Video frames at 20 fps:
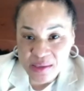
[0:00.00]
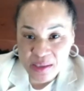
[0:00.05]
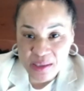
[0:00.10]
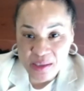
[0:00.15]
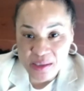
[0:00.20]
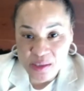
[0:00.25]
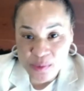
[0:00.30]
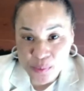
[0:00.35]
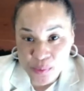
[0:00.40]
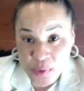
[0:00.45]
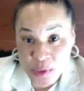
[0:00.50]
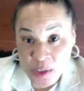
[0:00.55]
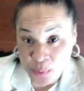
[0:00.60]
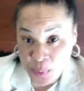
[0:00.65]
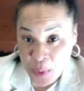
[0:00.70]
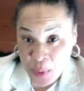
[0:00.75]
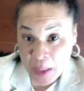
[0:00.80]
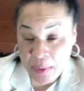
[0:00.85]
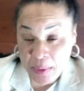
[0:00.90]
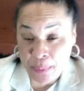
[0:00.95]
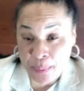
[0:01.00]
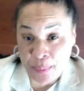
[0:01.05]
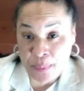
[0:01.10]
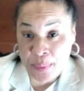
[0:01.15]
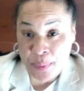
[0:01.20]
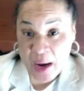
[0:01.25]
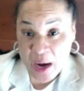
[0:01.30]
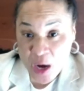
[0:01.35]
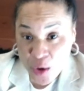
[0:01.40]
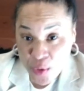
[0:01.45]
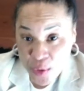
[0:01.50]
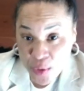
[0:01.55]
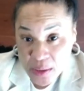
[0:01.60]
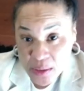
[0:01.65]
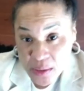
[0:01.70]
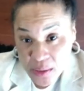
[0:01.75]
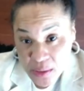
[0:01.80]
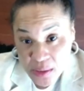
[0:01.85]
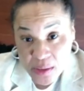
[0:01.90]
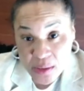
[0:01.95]
is is probably
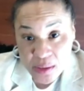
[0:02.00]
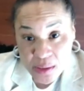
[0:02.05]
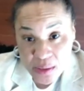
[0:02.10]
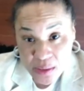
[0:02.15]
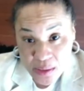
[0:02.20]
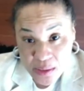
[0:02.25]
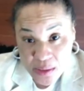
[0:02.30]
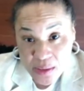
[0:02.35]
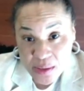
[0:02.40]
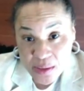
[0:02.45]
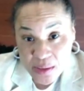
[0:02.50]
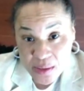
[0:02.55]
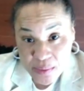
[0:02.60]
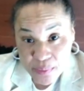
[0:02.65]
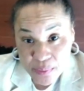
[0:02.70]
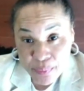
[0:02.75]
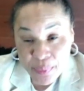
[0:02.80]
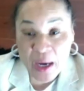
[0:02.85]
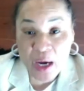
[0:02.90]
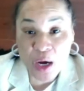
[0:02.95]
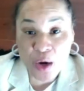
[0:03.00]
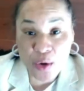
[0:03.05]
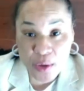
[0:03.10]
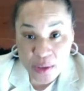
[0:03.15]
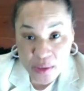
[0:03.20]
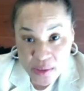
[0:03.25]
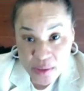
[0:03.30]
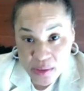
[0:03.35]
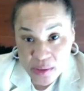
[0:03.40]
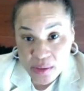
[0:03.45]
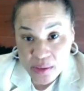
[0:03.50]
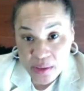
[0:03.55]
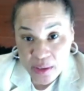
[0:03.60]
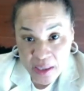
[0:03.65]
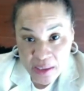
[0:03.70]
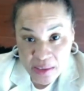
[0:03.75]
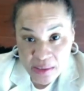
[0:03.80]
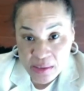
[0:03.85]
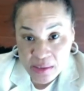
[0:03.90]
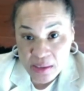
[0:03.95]
parents. Parents.
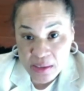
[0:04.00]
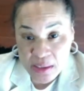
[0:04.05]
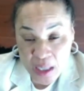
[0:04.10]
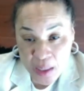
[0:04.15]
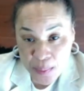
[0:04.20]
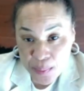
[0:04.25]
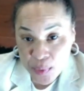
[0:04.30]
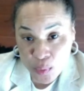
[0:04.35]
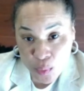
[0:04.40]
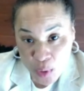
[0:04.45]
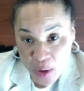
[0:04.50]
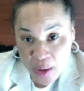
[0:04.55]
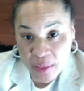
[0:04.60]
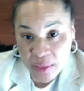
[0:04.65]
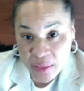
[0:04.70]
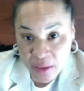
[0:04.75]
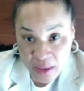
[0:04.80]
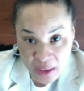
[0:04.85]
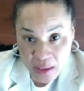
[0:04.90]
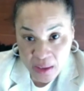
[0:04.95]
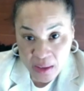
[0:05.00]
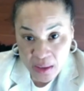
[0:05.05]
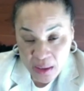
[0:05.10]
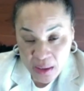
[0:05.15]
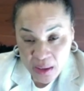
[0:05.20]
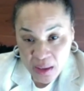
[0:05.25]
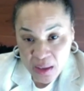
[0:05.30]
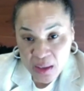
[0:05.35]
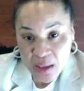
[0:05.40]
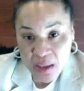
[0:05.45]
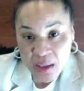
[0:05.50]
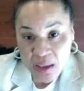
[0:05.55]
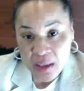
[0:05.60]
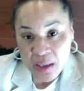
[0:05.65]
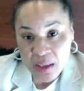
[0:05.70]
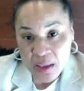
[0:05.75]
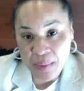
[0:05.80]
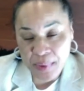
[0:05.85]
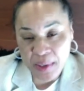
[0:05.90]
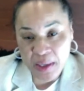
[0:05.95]
That's the number one thing.
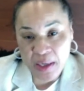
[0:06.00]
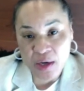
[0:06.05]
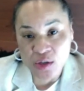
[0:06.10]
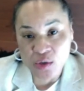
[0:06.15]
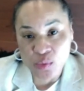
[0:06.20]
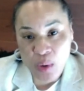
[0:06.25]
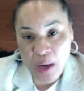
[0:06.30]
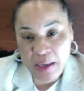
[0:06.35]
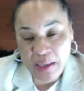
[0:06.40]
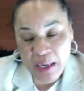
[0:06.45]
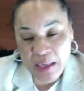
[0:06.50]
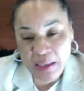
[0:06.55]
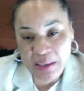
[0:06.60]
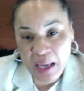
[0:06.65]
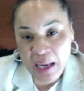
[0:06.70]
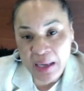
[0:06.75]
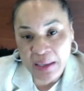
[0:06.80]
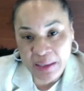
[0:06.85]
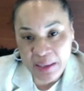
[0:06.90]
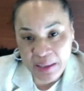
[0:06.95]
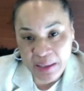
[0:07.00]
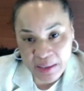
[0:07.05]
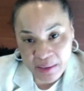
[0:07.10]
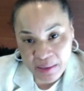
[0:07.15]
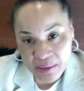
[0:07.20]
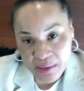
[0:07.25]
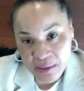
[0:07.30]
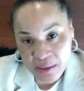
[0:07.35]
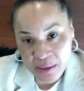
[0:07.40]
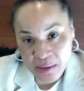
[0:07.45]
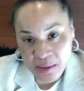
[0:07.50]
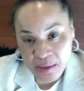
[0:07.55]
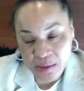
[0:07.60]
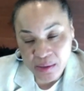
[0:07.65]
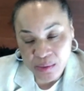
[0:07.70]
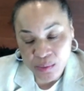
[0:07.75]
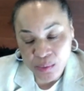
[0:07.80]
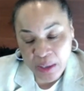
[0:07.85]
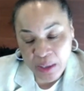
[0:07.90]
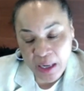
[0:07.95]
I mean, here's why, and I, I get it,
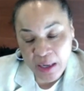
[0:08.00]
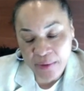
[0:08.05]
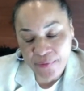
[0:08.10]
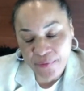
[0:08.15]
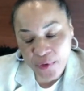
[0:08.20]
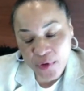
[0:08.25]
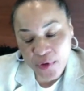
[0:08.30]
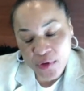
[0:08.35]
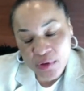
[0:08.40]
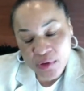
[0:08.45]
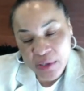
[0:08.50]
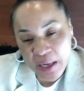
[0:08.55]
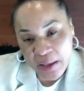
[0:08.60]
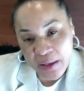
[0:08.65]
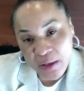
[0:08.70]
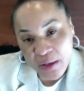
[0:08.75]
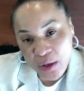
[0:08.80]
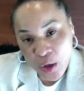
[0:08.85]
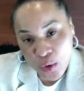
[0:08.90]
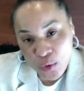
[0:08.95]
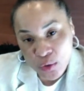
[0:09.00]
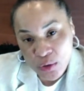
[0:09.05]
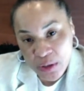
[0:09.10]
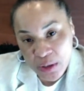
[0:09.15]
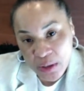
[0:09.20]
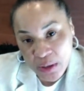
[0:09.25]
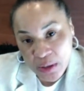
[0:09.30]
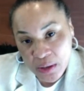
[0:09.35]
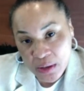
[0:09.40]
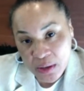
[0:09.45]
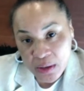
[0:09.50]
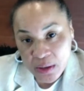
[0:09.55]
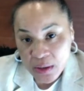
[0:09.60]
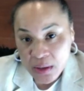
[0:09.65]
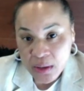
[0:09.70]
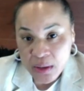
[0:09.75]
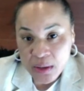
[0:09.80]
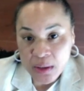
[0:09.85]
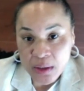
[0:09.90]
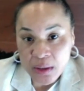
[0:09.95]
because when I first got into coaching,
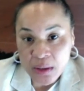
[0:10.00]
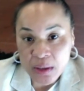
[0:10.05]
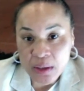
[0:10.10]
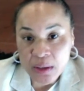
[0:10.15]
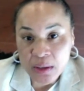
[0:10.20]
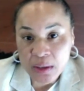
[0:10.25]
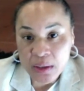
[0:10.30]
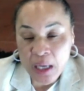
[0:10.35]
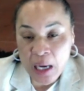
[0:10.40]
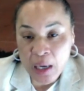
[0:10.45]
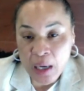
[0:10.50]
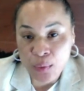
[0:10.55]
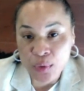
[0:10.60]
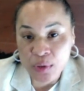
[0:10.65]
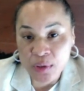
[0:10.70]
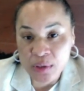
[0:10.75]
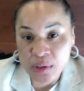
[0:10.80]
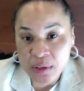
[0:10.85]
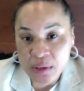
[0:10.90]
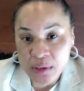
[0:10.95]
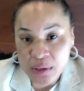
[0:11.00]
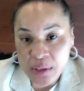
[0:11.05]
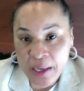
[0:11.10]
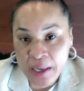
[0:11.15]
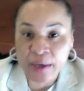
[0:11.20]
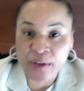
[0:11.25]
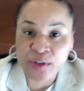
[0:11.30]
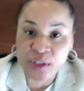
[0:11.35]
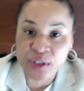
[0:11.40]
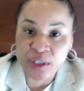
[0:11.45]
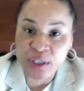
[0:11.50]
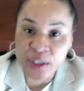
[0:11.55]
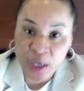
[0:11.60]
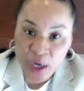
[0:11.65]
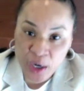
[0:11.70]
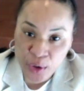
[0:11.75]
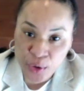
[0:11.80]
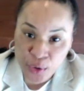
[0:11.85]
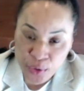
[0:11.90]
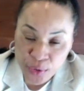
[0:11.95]
I was actually
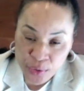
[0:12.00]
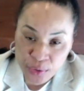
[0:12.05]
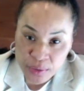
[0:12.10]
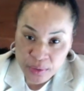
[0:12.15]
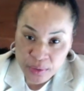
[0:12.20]
younger